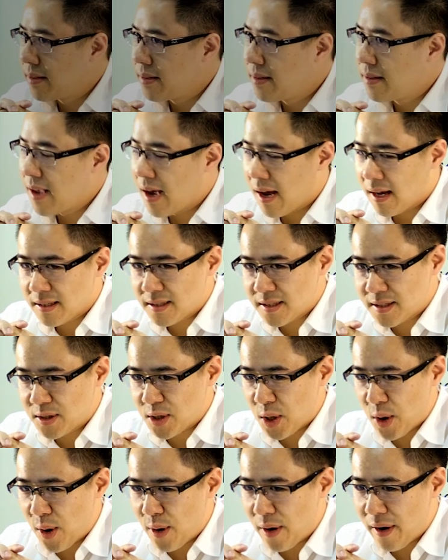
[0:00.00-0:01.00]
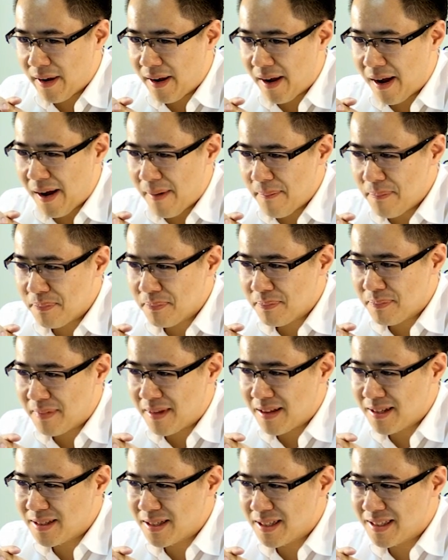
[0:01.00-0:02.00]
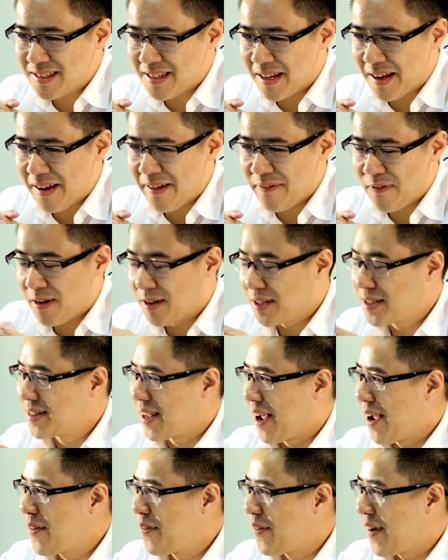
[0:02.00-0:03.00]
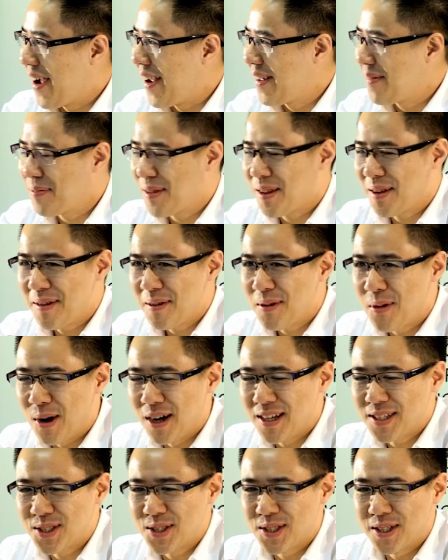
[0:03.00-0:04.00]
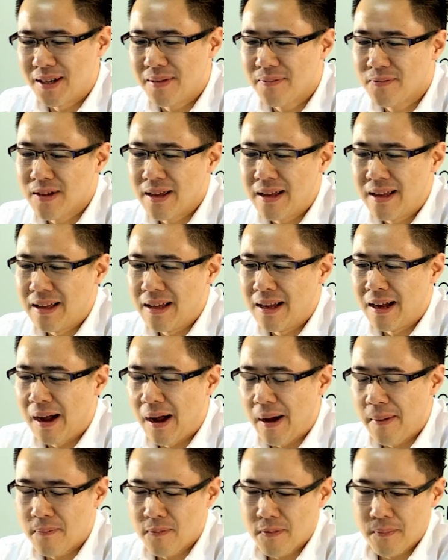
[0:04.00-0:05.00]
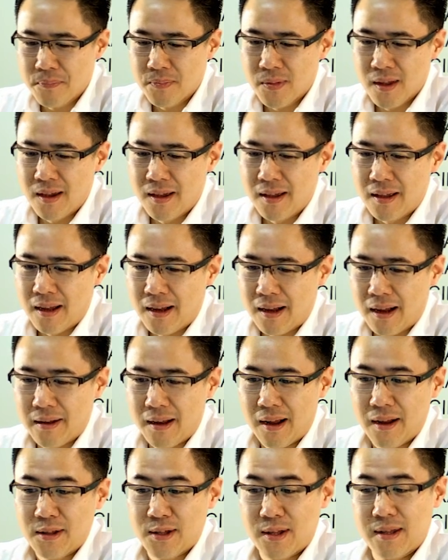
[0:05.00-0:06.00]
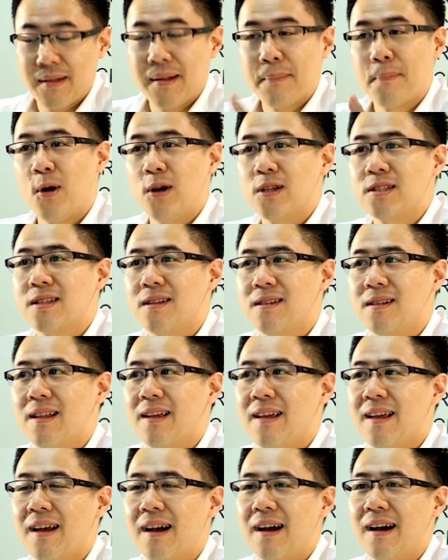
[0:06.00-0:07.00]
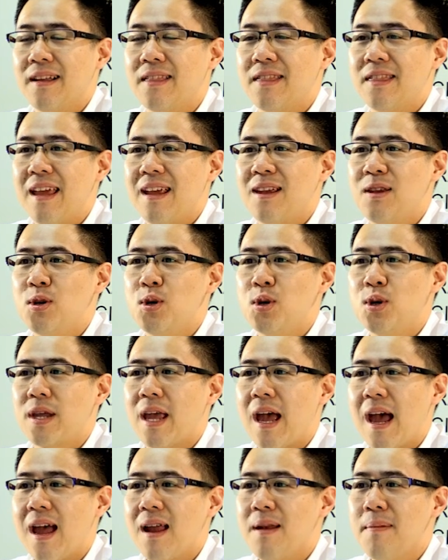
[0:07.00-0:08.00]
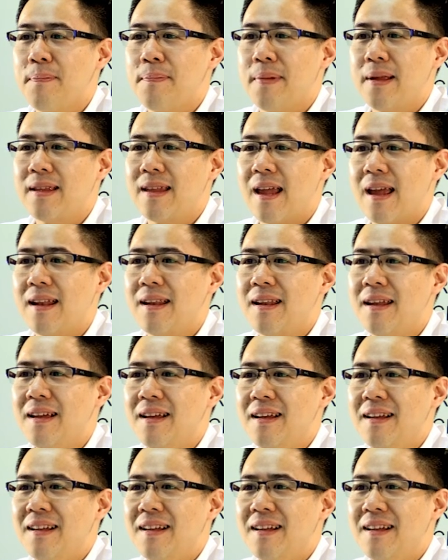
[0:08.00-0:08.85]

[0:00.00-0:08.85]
Yes, so this is a very sci-fi question. I personally, I think you can, but then